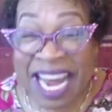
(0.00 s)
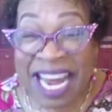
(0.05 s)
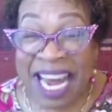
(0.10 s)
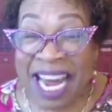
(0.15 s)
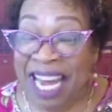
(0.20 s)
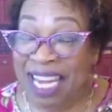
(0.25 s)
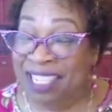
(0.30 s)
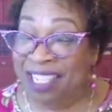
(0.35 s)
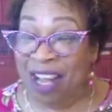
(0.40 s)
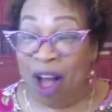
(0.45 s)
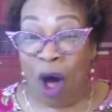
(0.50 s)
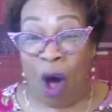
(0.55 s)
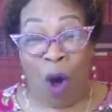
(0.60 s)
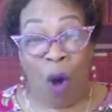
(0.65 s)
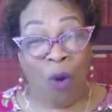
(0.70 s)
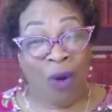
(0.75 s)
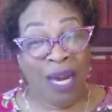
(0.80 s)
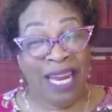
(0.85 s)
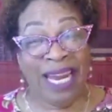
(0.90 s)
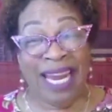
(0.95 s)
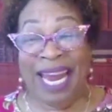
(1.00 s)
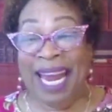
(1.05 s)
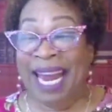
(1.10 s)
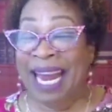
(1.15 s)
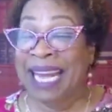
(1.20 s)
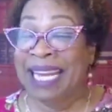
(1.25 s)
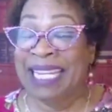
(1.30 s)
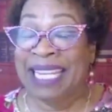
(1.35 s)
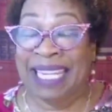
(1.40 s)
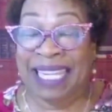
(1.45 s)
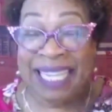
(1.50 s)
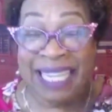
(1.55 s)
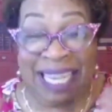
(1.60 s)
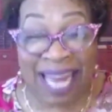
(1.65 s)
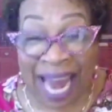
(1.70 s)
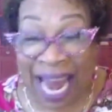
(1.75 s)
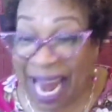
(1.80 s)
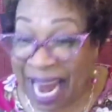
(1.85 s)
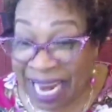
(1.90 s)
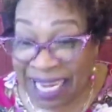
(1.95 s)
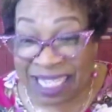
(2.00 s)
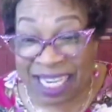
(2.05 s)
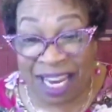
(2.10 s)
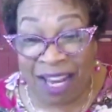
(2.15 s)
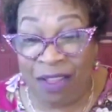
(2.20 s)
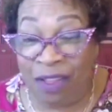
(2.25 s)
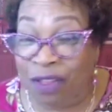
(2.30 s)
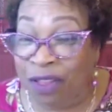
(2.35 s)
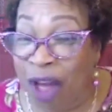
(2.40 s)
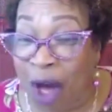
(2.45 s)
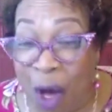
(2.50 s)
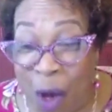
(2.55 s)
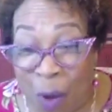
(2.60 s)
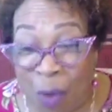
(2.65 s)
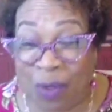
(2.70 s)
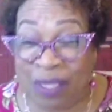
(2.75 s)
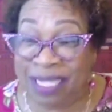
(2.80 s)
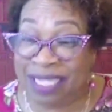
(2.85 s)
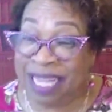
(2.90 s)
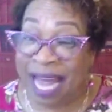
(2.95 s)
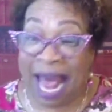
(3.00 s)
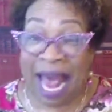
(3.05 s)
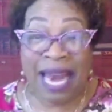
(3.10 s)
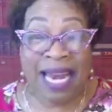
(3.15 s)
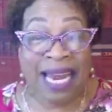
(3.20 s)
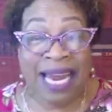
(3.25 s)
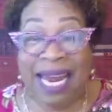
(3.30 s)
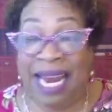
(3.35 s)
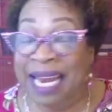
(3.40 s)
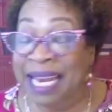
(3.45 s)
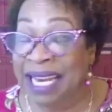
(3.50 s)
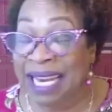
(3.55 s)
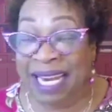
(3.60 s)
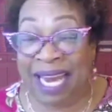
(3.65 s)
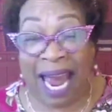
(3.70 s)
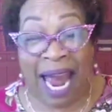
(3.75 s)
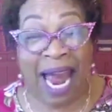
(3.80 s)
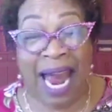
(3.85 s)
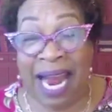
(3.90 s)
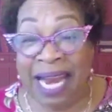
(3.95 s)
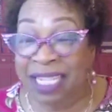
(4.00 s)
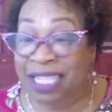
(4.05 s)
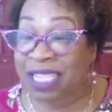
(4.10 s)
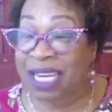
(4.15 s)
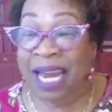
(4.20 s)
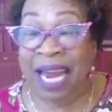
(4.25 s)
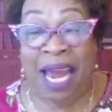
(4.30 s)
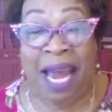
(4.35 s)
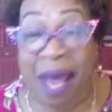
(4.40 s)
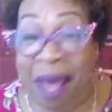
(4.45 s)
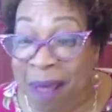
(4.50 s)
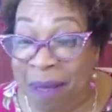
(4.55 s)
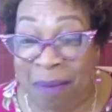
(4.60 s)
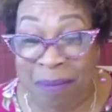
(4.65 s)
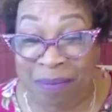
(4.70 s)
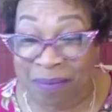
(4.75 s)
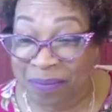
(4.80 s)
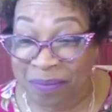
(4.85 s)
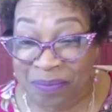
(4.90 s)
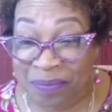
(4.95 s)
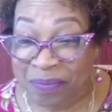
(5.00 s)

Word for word: He's only engaging those that engage him.